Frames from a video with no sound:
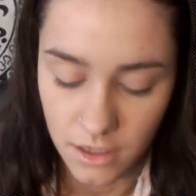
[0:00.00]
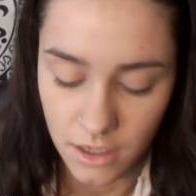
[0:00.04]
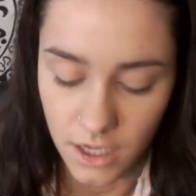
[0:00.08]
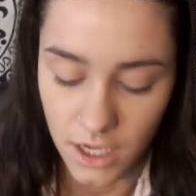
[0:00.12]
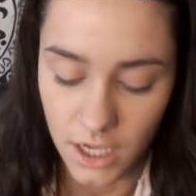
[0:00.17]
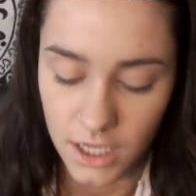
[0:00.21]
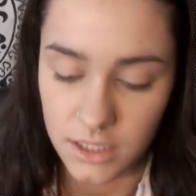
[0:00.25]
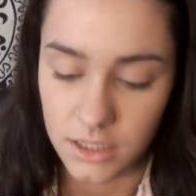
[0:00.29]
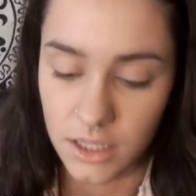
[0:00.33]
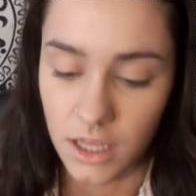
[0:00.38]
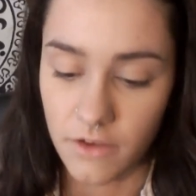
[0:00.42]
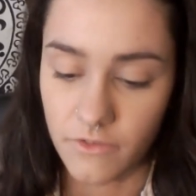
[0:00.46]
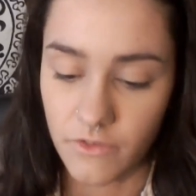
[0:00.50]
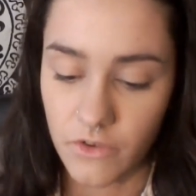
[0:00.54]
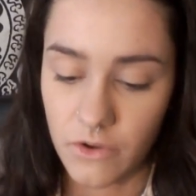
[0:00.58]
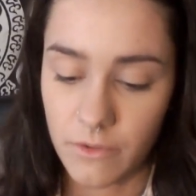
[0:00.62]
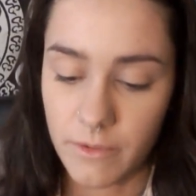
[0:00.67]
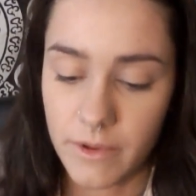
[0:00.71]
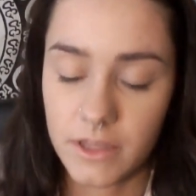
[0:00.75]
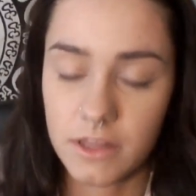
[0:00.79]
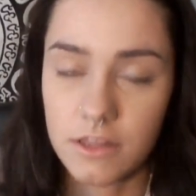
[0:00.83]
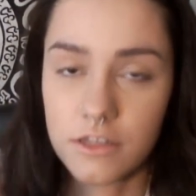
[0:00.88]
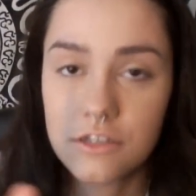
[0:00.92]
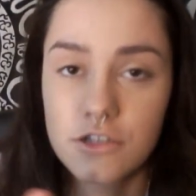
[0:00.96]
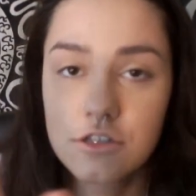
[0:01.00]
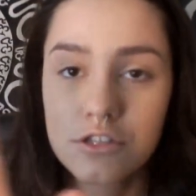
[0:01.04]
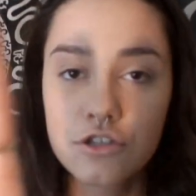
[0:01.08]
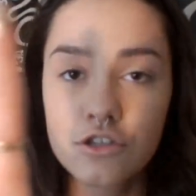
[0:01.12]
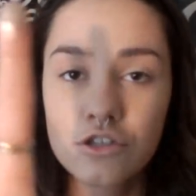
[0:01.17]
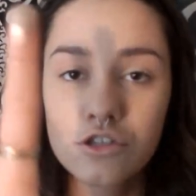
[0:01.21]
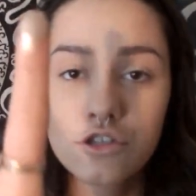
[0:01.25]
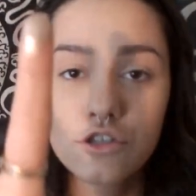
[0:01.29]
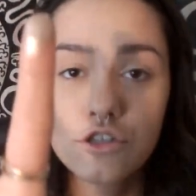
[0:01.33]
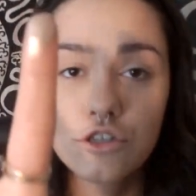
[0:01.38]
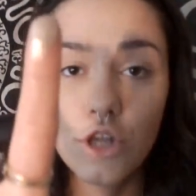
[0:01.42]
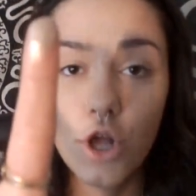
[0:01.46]
I love them, and they're
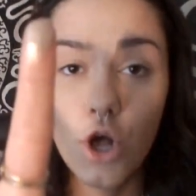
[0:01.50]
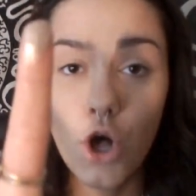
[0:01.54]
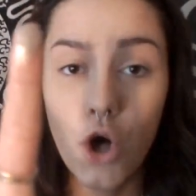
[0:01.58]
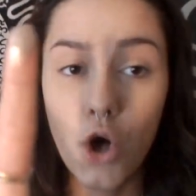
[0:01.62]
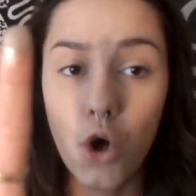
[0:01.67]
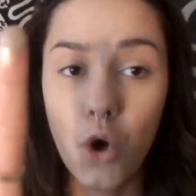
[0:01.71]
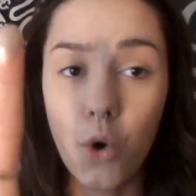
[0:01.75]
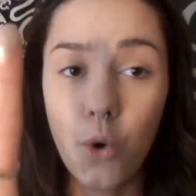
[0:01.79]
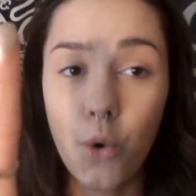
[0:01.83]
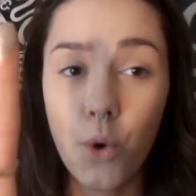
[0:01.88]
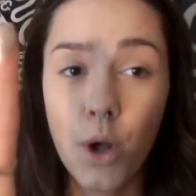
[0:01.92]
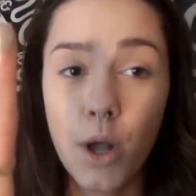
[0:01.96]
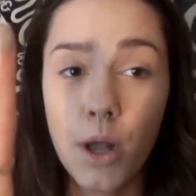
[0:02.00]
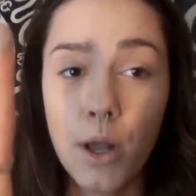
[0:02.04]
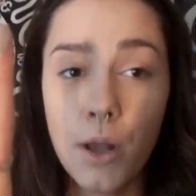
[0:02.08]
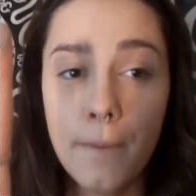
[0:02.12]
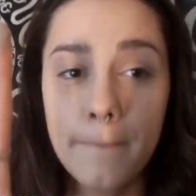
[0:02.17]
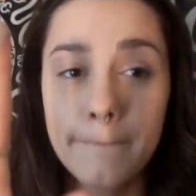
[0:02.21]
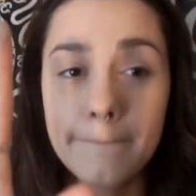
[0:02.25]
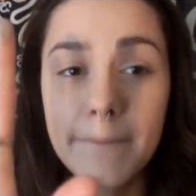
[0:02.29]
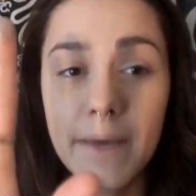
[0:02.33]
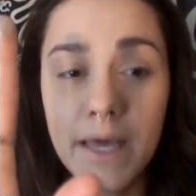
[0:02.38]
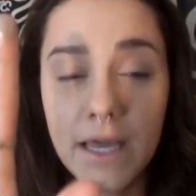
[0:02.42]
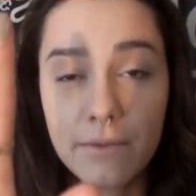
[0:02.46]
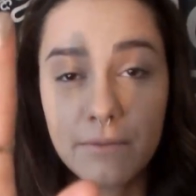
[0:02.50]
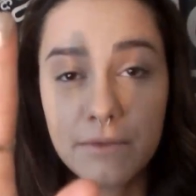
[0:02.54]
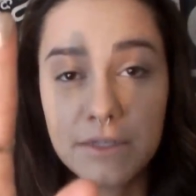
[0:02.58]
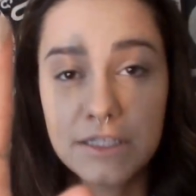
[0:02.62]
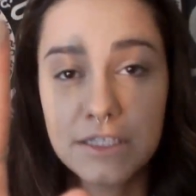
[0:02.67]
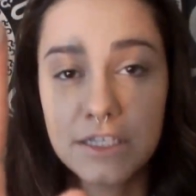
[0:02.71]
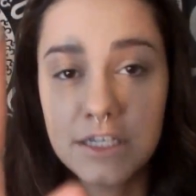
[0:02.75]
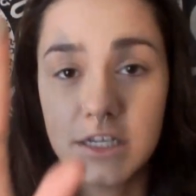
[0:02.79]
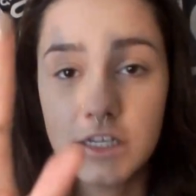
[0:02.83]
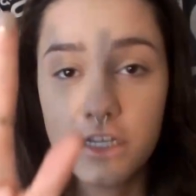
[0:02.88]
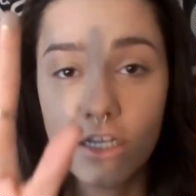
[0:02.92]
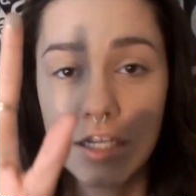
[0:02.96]
so
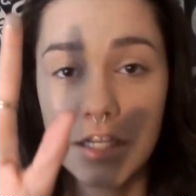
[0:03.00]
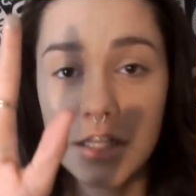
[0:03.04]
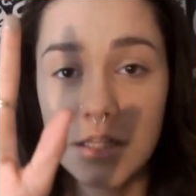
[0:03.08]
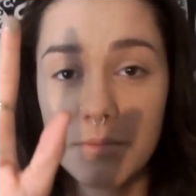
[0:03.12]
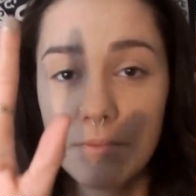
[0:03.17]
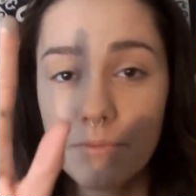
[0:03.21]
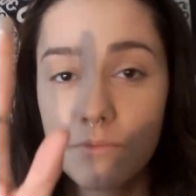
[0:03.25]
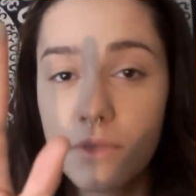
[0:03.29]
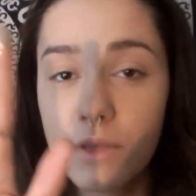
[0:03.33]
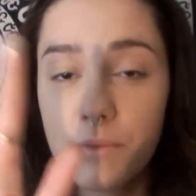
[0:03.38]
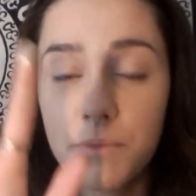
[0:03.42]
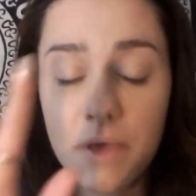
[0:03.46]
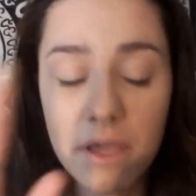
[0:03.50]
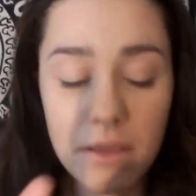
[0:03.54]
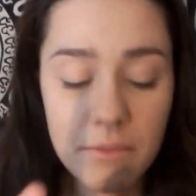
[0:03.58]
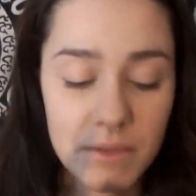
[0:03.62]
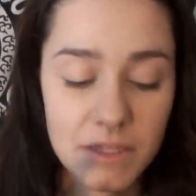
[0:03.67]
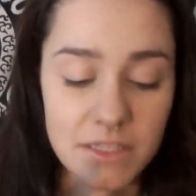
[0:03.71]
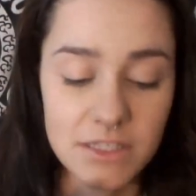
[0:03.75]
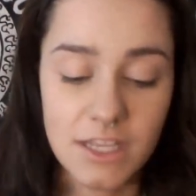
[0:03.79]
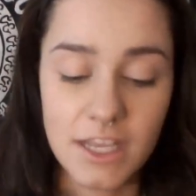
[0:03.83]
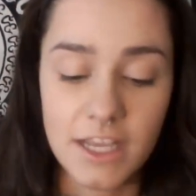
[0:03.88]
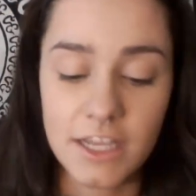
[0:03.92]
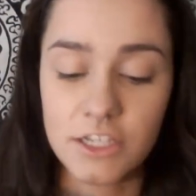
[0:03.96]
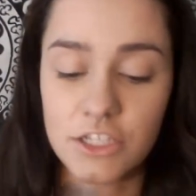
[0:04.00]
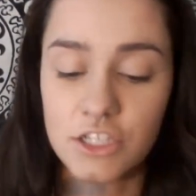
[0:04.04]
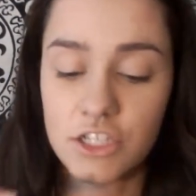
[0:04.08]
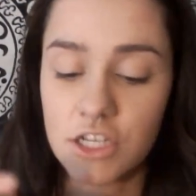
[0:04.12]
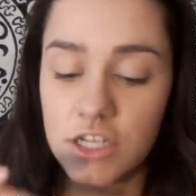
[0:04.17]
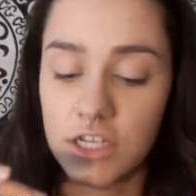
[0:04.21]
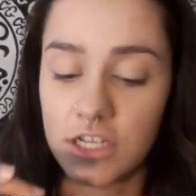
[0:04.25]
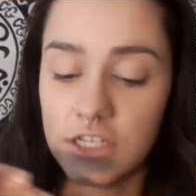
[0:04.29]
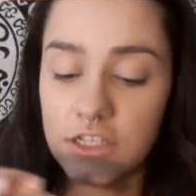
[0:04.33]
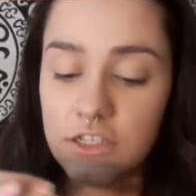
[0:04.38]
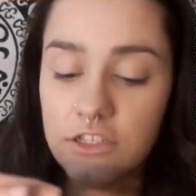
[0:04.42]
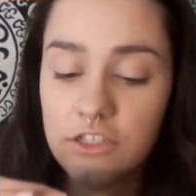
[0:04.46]
pigmented. The pigmentation is